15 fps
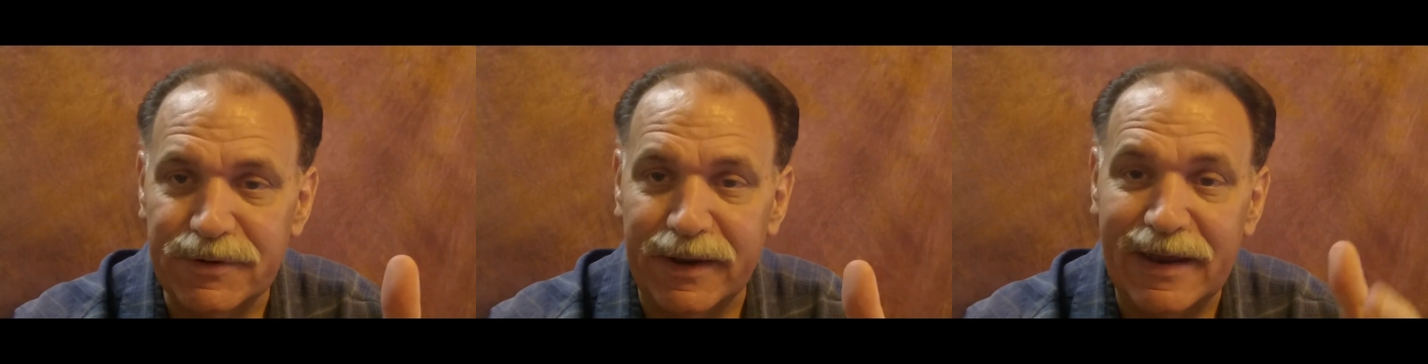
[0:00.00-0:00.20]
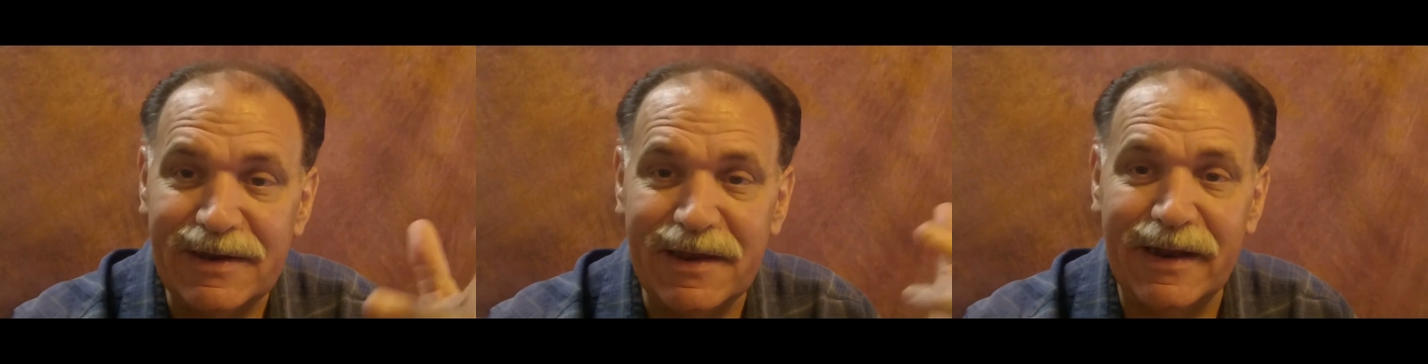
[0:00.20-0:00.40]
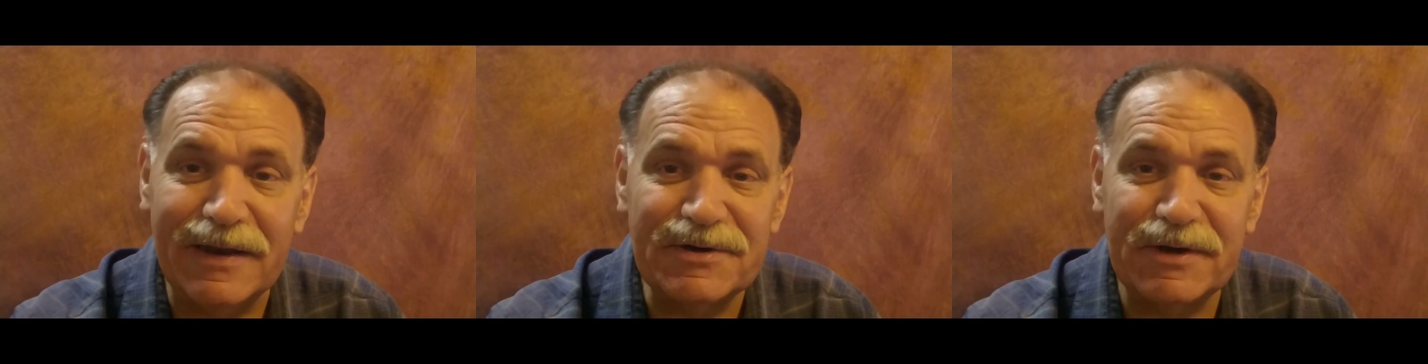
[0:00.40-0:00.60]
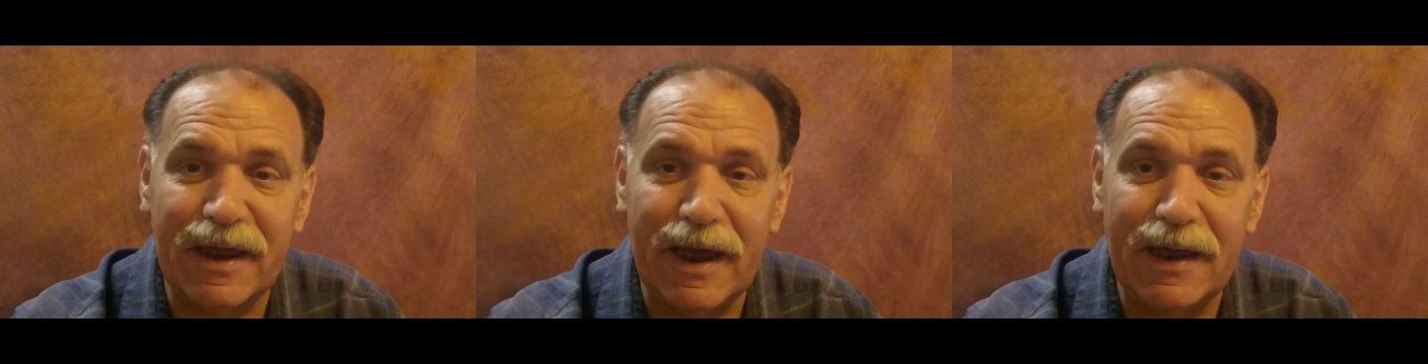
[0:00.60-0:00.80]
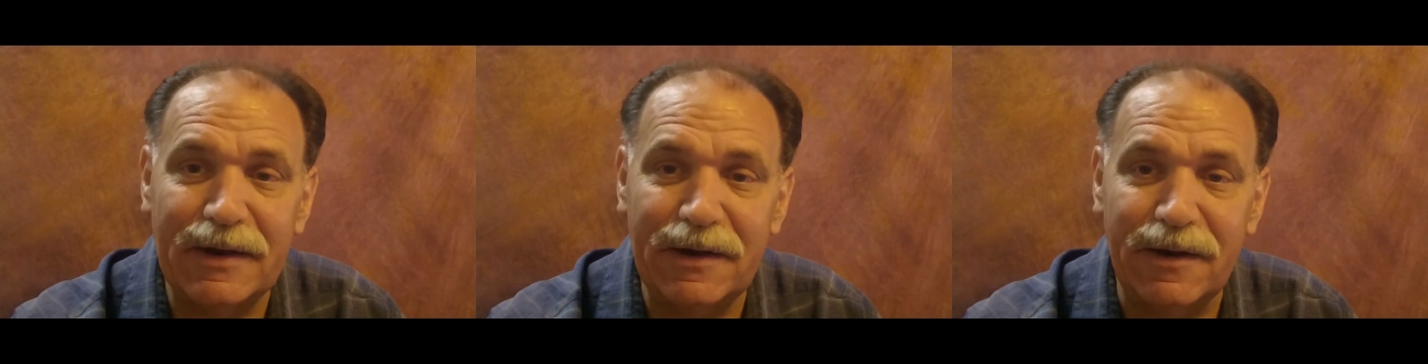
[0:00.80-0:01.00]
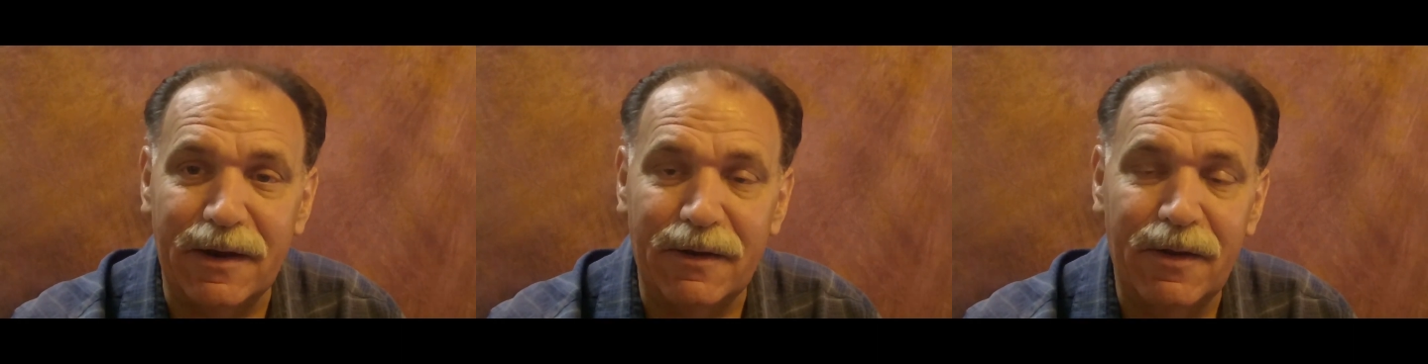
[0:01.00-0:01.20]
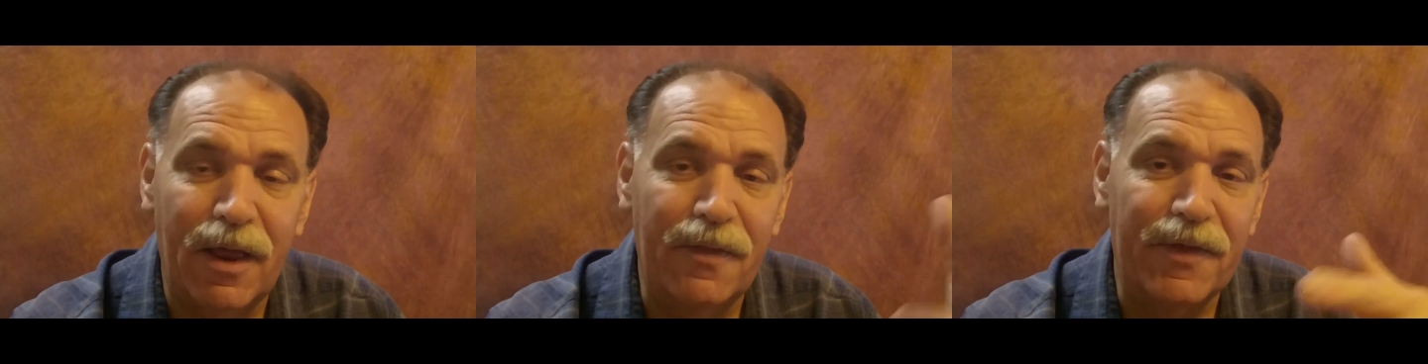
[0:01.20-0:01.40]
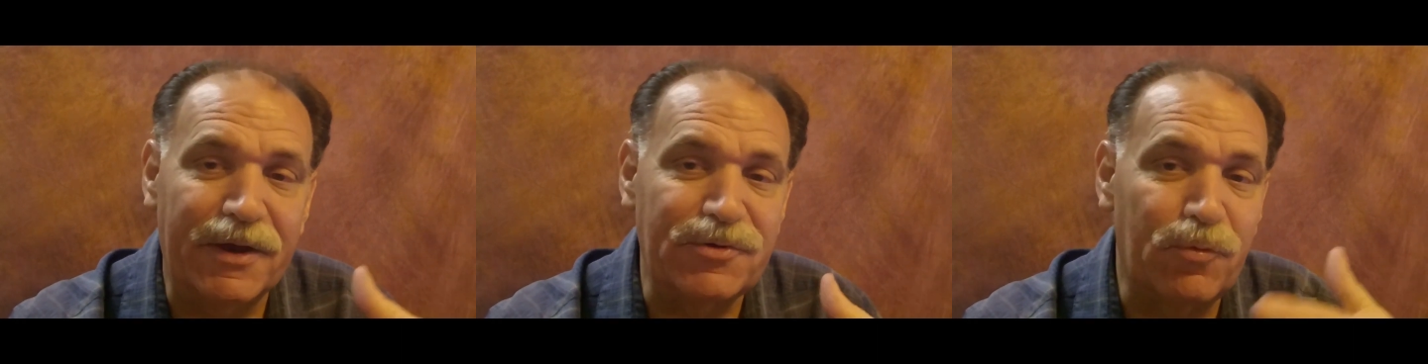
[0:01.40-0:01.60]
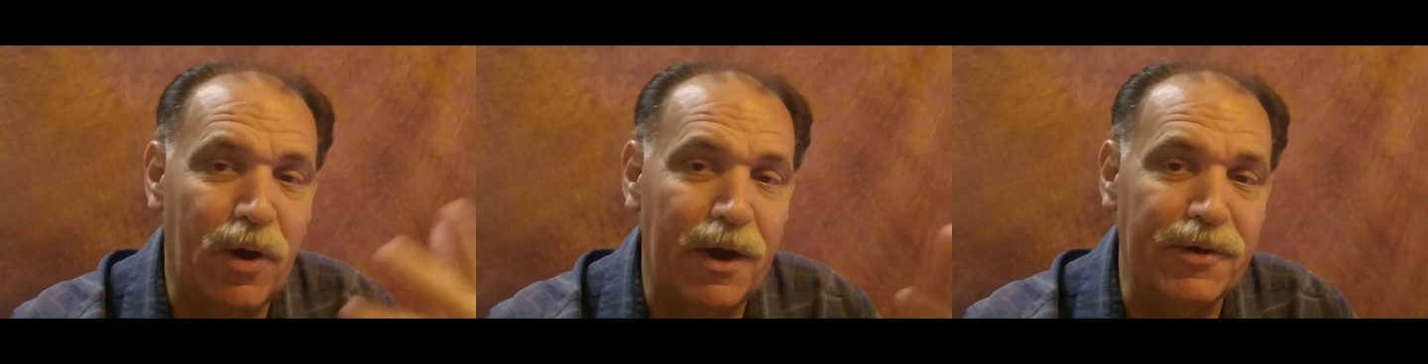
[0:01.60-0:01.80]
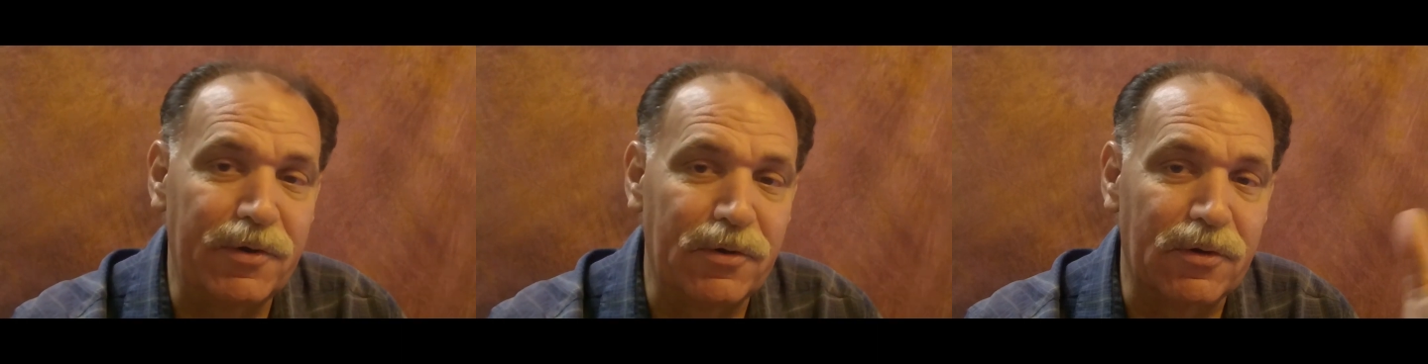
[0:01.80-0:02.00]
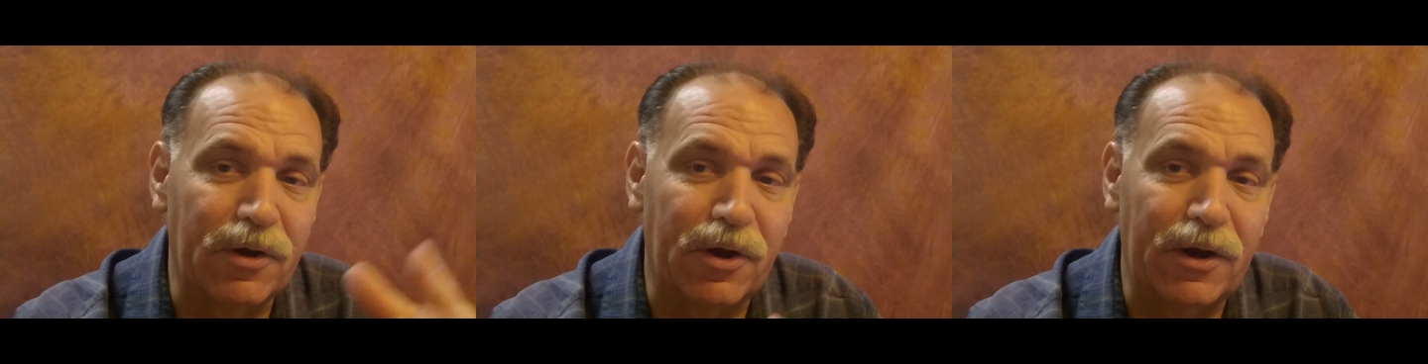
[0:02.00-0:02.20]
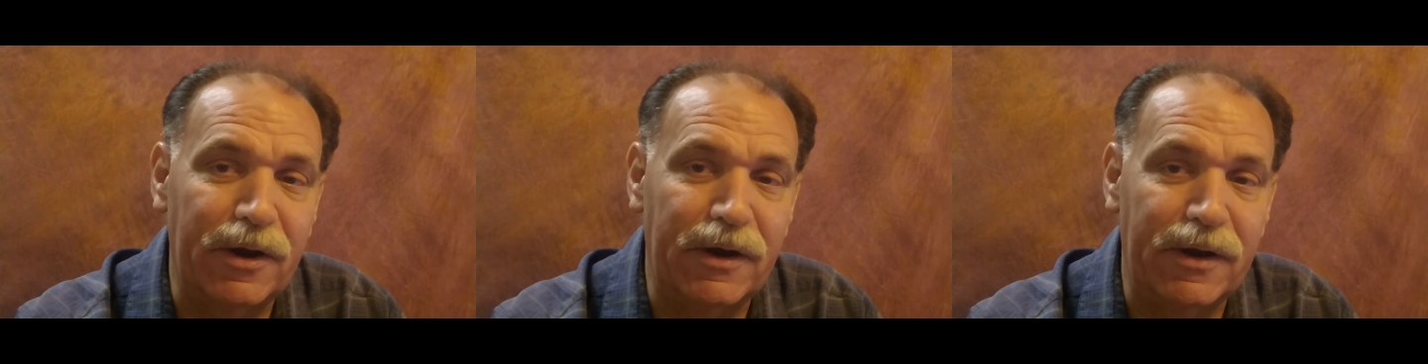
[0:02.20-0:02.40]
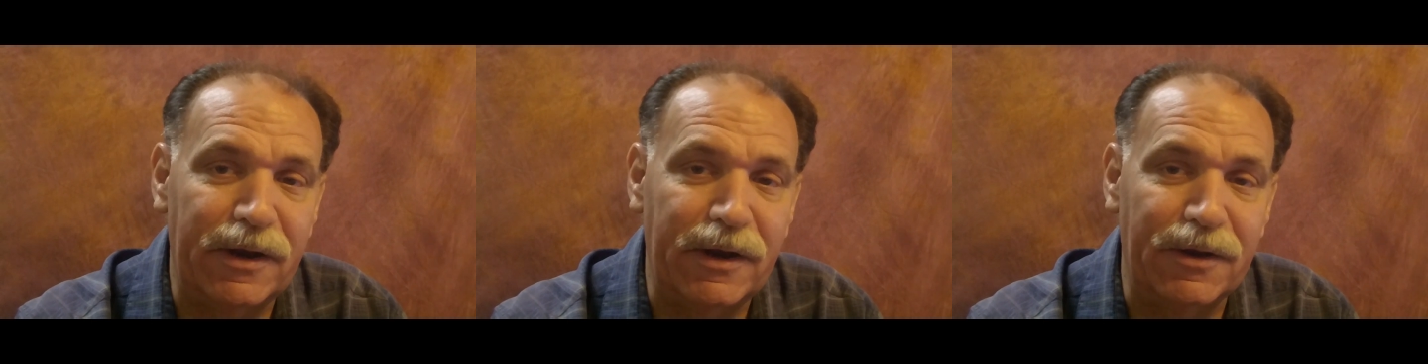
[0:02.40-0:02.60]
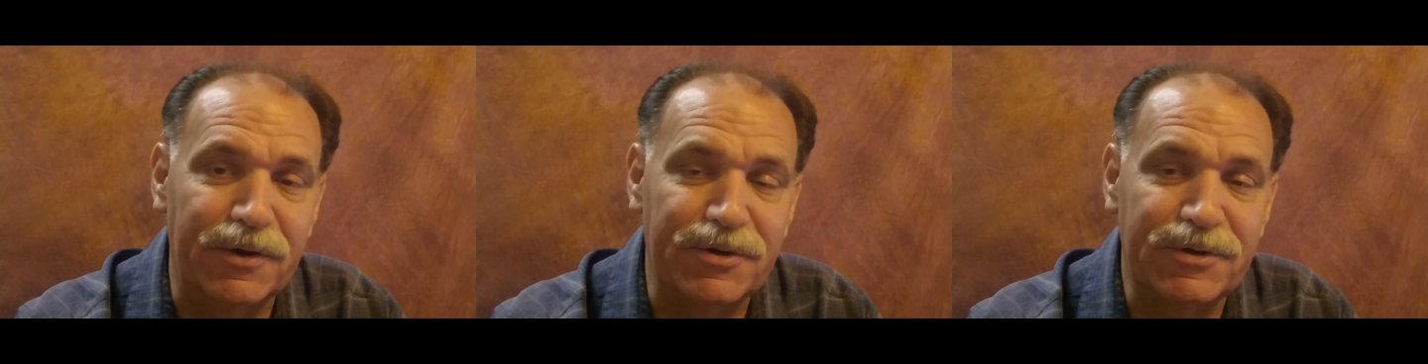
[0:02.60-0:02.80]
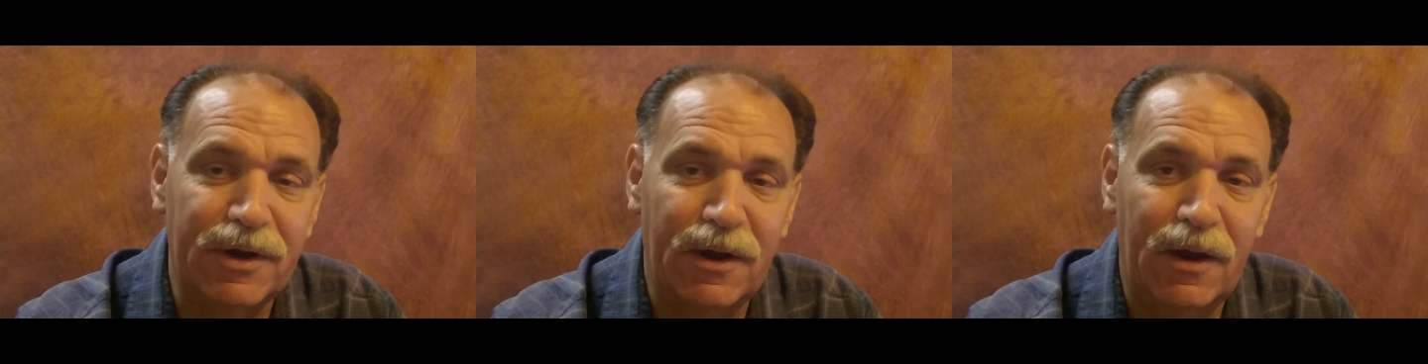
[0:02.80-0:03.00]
See, that, and that's the idea. That's why you're learning English.